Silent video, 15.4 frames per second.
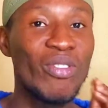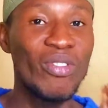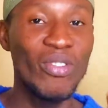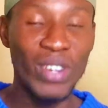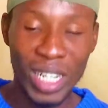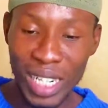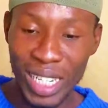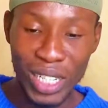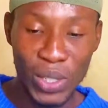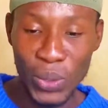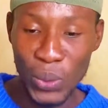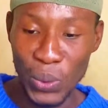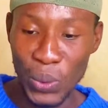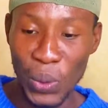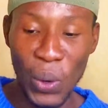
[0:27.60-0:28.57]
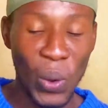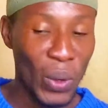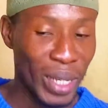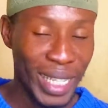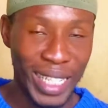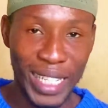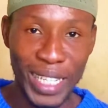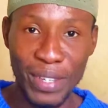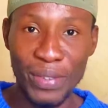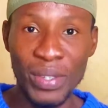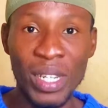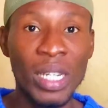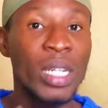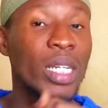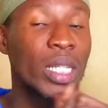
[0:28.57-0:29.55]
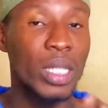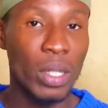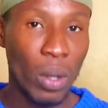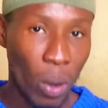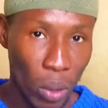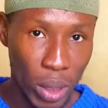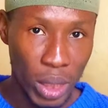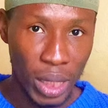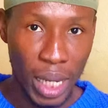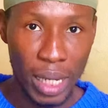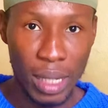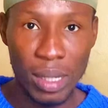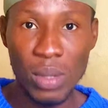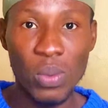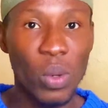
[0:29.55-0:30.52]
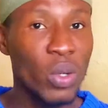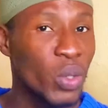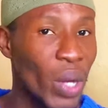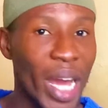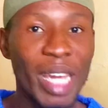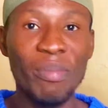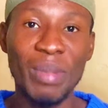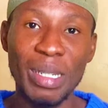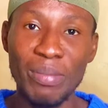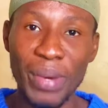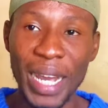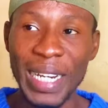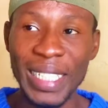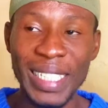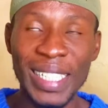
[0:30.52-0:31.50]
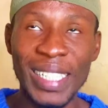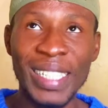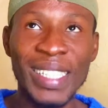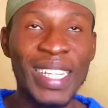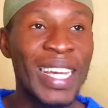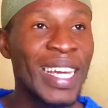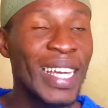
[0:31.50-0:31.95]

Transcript: really do or give its audience. What do I mean by this?